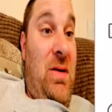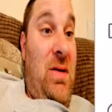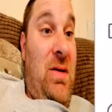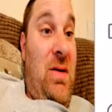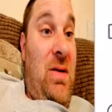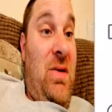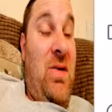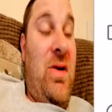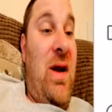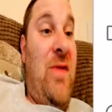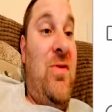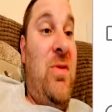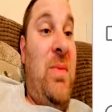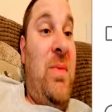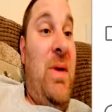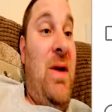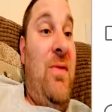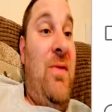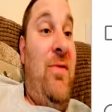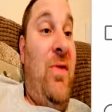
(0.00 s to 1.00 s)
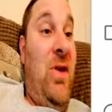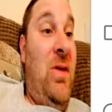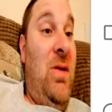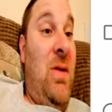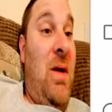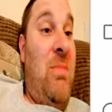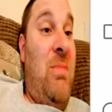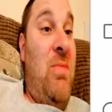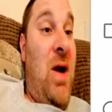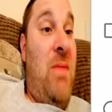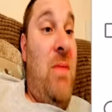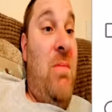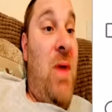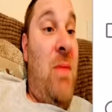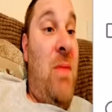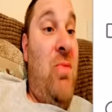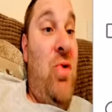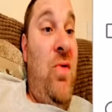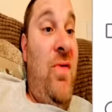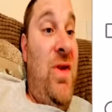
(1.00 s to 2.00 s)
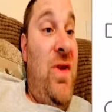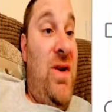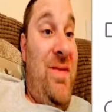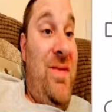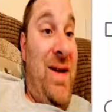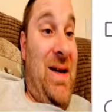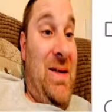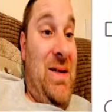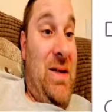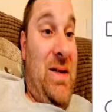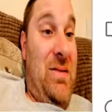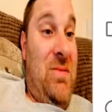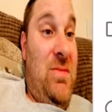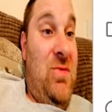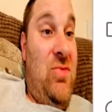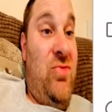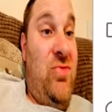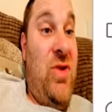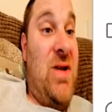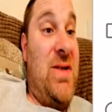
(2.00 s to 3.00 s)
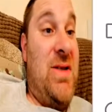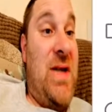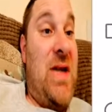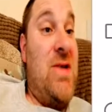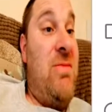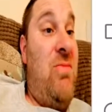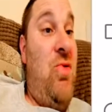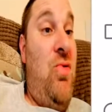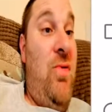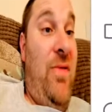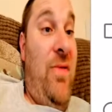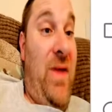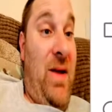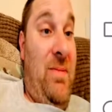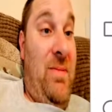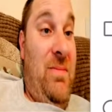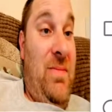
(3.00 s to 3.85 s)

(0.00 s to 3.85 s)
You don't have to be a movie director to criticise a movie.